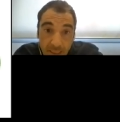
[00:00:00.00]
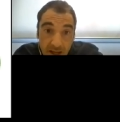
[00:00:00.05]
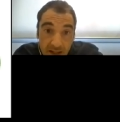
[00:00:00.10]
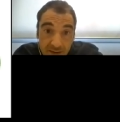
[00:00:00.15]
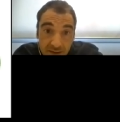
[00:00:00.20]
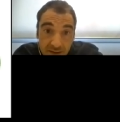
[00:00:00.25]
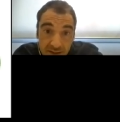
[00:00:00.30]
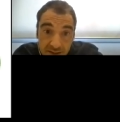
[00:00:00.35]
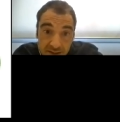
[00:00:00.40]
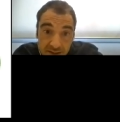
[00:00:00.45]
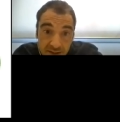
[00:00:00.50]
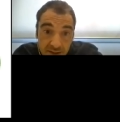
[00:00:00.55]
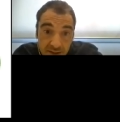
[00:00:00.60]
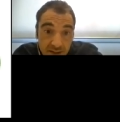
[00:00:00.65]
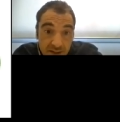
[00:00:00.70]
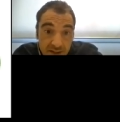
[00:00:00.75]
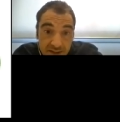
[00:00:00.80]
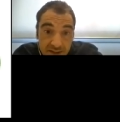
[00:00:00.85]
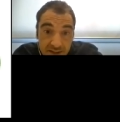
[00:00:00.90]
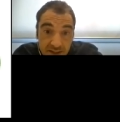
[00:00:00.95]
And this
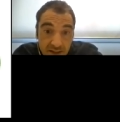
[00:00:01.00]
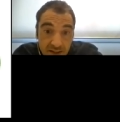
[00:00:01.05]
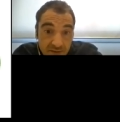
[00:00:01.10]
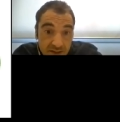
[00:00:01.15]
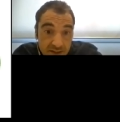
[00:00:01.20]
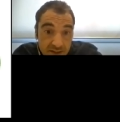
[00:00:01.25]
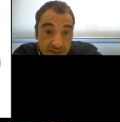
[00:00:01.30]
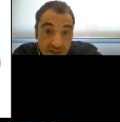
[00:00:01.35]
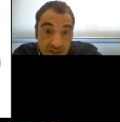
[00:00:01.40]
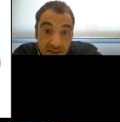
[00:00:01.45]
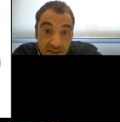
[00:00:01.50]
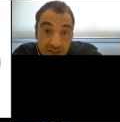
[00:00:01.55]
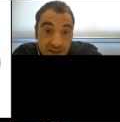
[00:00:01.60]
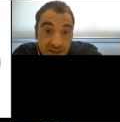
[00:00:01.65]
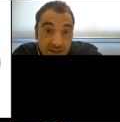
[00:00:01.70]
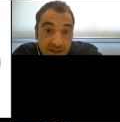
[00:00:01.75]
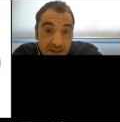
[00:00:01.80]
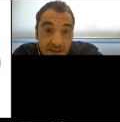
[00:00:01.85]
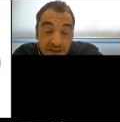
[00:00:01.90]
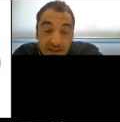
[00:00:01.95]
service
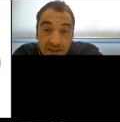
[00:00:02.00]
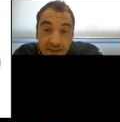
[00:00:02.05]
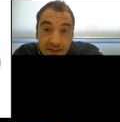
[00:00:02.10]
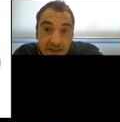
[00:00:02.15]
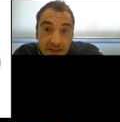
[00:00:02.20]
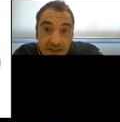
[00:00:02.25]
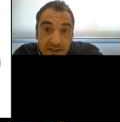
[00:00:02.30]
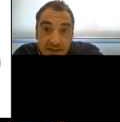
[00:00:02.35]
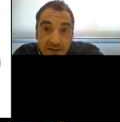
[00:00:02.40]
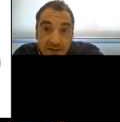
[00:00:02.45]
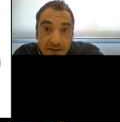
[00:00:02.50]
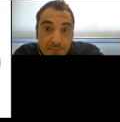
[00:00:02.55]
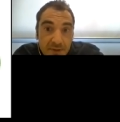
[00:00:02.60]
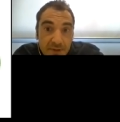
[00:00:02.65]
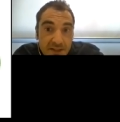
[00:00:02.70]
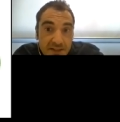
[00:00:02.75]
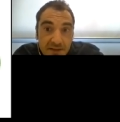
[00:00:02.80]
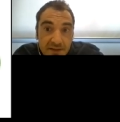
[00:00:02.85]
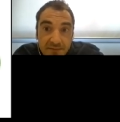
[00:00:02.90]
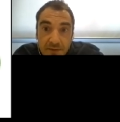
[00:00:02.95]
uh, has a
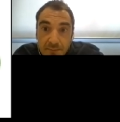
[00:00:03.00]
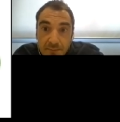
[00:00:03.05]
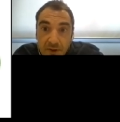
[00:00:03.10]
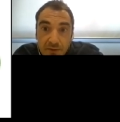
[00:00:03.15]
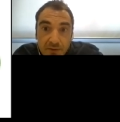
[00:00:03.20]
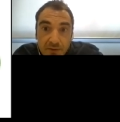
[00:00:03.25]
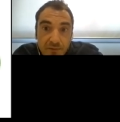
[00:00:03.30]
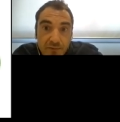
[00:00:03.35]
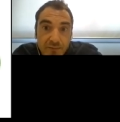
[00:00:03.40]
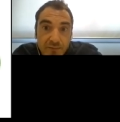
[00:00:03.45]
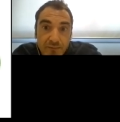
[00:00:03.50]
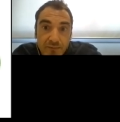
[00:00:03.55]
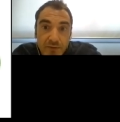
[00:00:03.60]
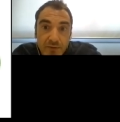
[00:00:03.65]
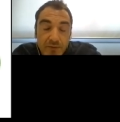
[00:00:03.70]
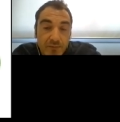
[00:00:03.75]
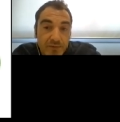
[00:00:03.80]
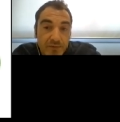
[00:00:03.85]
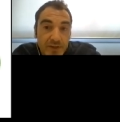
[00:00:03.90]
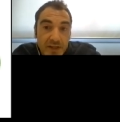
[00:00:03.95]
massive amount of,
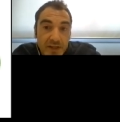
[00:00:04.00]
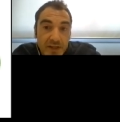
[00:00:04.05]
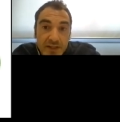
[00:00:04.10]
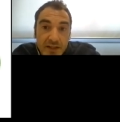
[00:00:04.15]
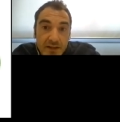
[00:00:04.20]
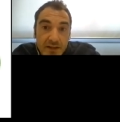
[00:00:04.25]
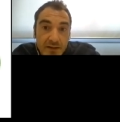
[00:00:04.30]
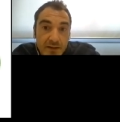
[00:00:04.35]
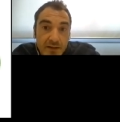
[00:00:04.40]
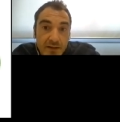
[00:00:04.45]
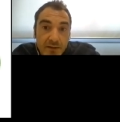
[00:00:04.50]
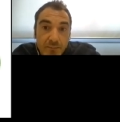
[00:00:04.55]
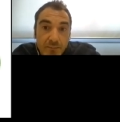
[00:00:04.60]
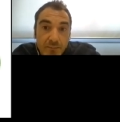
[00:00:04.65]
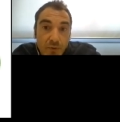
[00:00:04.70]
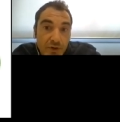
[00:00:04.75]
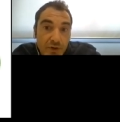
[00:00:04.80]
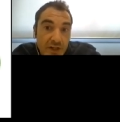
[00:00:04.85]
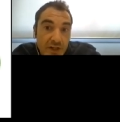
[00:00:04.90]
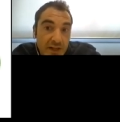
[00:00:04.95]
of data,
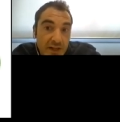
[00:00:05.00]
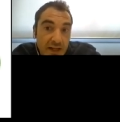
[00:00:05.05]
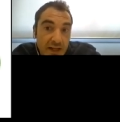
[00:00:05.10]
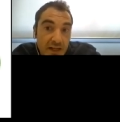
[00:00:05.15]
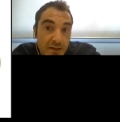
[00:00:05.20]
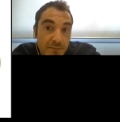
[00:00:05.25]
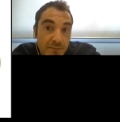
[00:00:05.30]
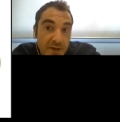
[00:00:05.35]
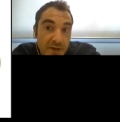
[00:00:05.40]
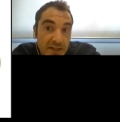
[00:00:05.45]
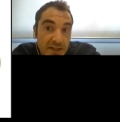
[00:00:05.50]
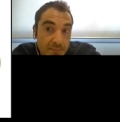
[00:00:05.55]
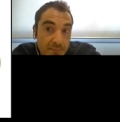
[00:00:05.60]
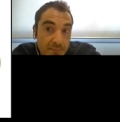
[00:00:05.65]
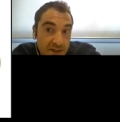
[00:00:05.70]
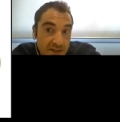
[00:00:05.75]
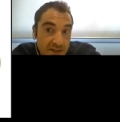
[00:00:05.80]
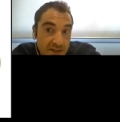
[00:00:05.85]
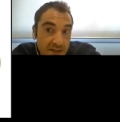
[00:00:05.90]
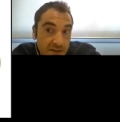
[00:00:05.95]
more than eight
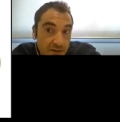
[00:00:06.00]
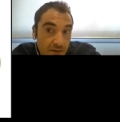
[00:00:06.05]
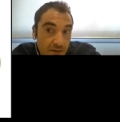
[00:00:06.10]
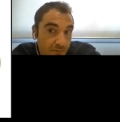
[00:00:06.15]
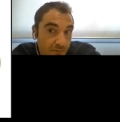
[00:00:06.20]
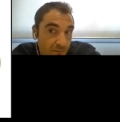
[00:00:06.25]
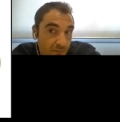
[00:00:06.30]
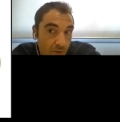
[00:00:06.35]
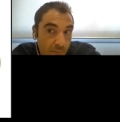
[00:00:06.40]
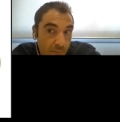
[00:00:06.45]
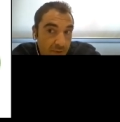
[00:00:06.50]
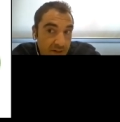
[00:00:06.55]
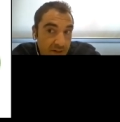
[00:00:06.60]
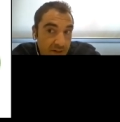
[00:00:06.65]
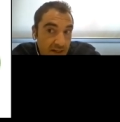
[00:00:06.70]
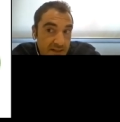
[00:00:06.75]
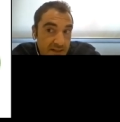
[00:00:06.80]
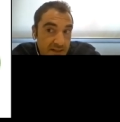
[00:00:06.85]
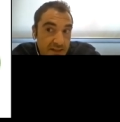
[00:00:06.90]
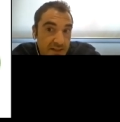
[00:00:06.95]
petabases of open
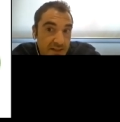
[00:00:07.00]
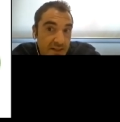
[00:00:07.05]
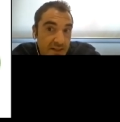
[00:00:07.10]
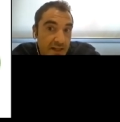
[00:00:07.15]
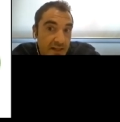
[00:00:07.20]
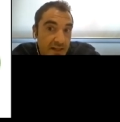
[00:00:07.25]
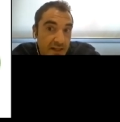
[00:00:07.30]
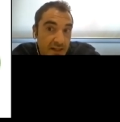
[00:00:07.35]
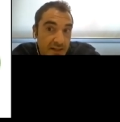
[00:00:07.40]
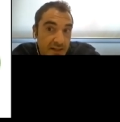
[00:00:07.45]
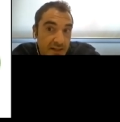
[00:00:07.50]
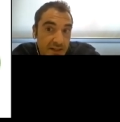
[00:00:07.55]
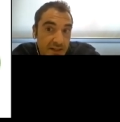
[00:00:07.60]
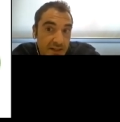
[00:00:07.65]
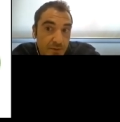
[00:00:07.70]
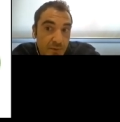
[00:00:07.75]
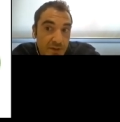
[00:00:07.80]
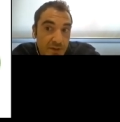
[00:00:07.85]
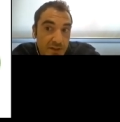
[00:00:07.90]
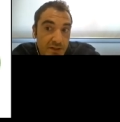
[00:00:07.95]
access DNA
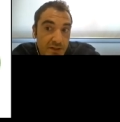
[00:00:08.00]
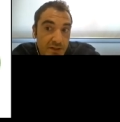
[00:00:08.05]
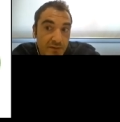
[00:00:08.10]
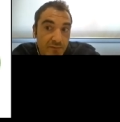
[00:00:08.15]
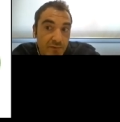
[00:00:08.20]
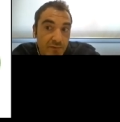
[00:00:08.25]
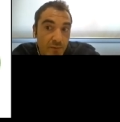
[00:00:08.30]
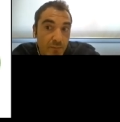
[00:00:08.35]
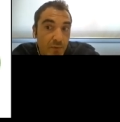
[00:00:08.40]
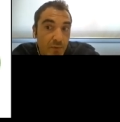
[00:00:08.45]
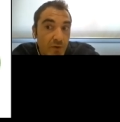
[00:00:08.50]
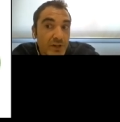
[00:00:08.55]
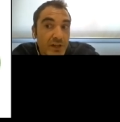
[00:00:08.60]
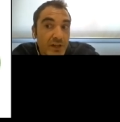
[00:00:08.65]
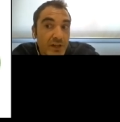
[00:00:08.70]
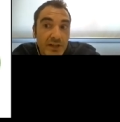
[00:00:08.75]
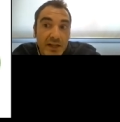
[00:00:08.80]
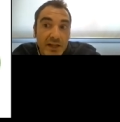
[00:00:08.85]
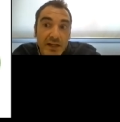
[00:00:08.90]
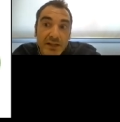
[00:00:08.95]
sequence from more
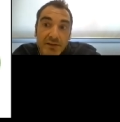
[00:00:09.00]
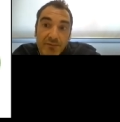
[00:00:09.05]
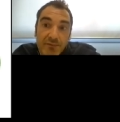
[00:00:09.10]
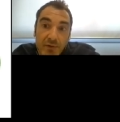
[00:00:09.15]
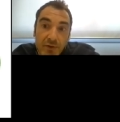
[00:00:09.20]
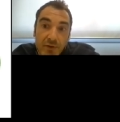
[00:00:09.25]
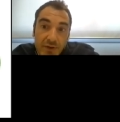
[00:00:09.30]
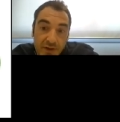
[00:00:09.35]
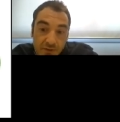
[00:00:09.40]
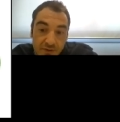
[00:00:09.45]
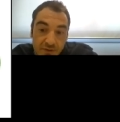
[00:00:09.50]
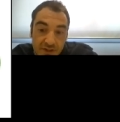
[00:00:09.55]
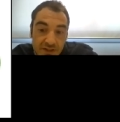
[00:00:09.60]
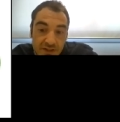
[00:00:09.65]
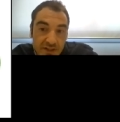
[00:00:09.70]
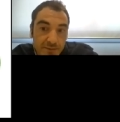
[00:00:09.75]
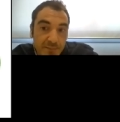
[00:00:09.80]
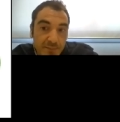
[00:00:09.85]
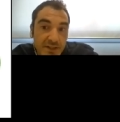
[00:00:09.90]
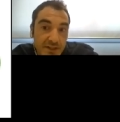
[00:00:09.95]
than
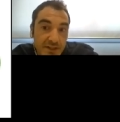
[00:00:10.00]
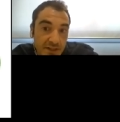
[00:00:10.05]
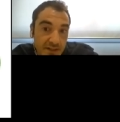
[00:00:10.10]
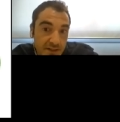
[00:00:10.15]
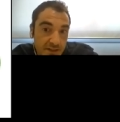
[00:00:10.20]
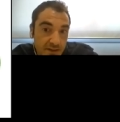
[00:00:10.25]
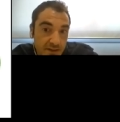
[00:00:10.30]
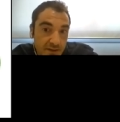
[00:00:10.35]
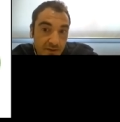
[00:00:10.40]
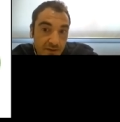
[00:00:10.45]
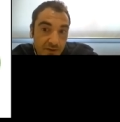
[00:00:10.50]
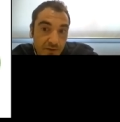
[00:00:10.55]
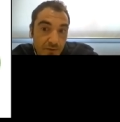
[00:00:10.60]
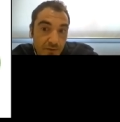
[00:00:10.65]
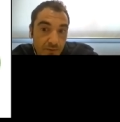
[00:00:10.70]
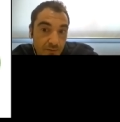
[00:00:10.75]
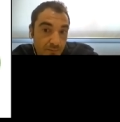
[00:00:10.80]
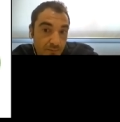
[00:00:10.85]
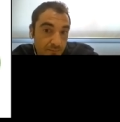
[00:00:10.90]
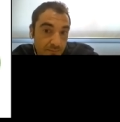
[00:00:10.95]
84,000 species.
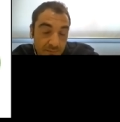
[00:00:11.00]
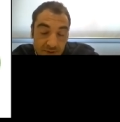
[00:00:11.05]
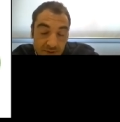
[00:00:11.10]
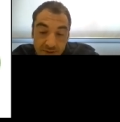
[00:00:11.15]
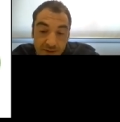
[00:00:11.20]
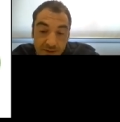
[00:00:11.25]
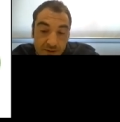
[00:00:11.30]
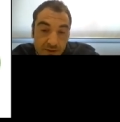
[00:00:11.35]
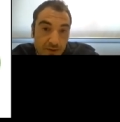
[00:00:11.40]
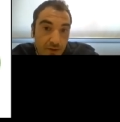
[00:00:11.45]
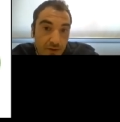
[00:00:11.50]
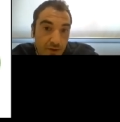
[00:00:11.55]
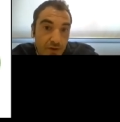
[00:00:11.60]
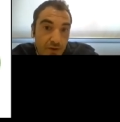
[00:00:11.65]
So it's